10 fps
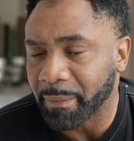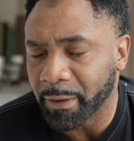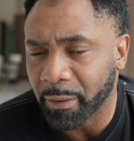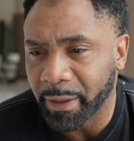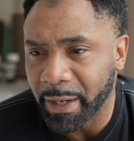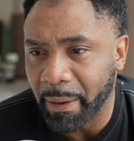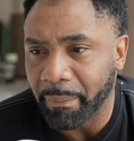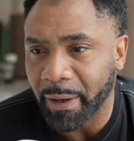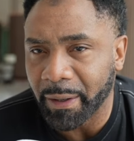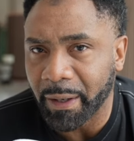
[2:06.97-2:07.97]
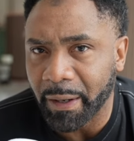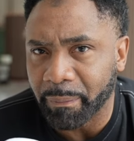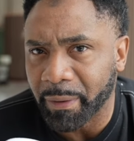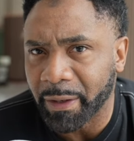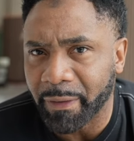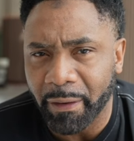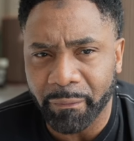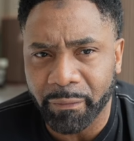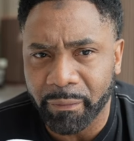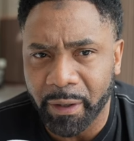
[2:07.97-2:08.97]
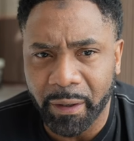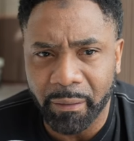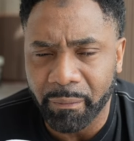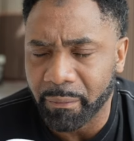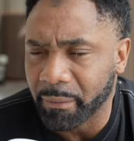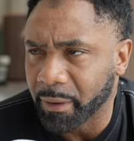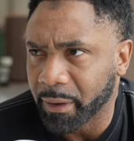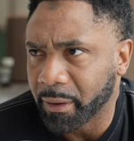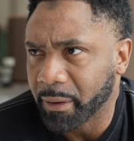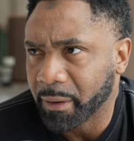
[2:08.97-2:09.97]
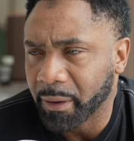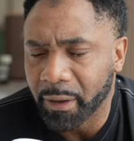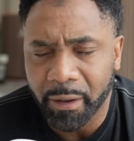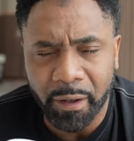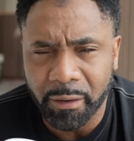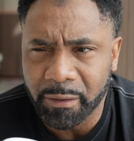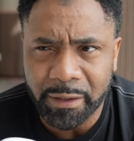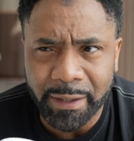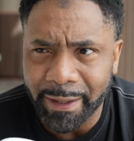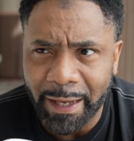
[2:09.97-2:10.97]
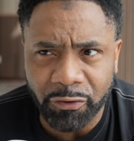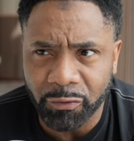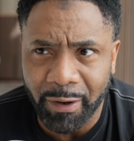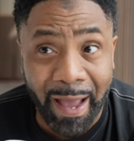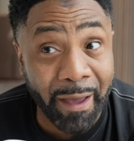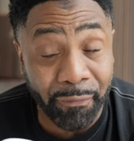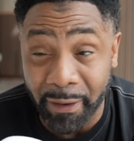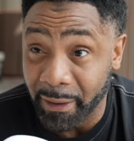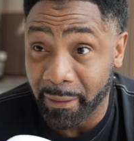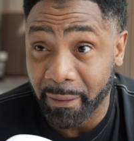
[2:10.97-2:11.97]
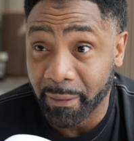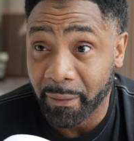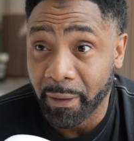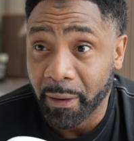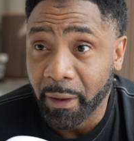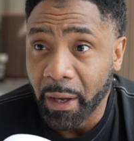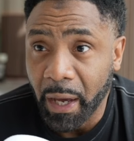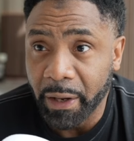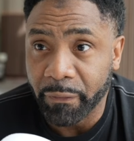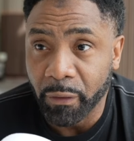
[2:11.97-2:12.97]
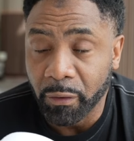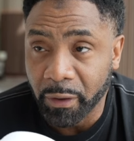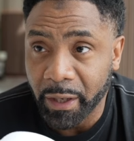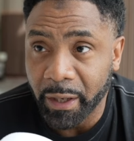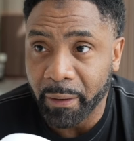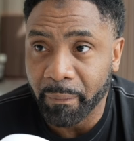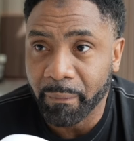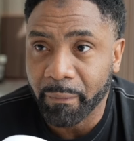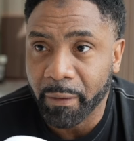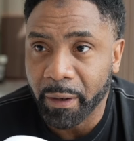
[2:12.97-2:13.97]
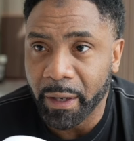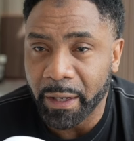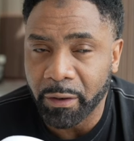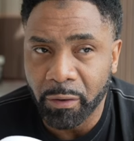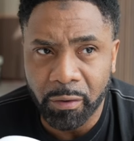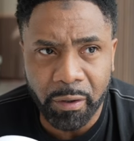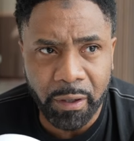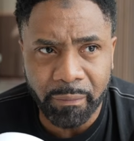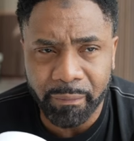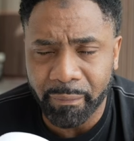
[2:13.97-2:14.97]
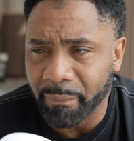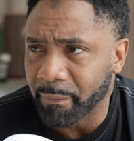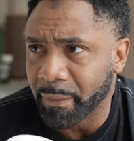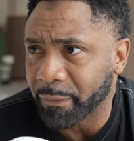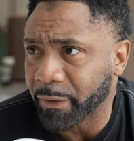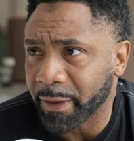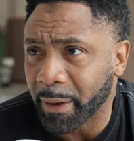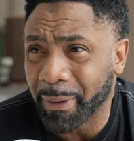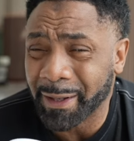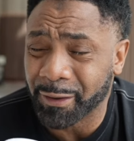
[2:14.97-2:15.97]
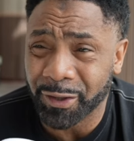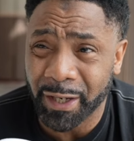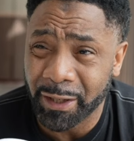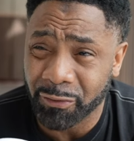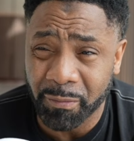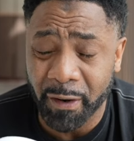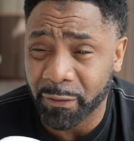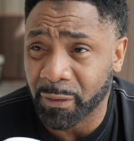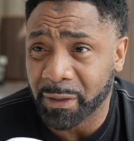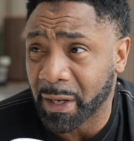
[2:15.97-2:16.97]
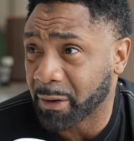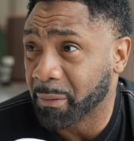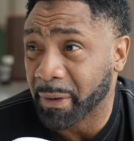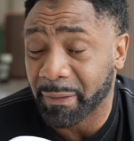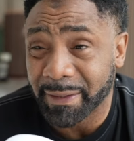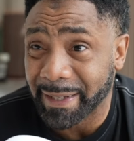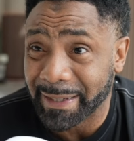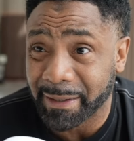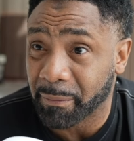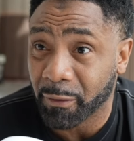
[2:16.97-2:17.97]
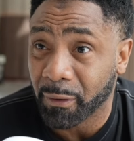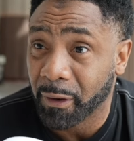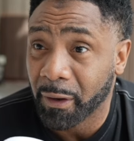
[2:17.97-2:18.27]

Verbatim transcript: But not only that, but I believe that um, Ngannou is just a natural athlete. And if you look at him and you look, my friend, I went into his change room afterwards. I couldn't believe the size of the bro.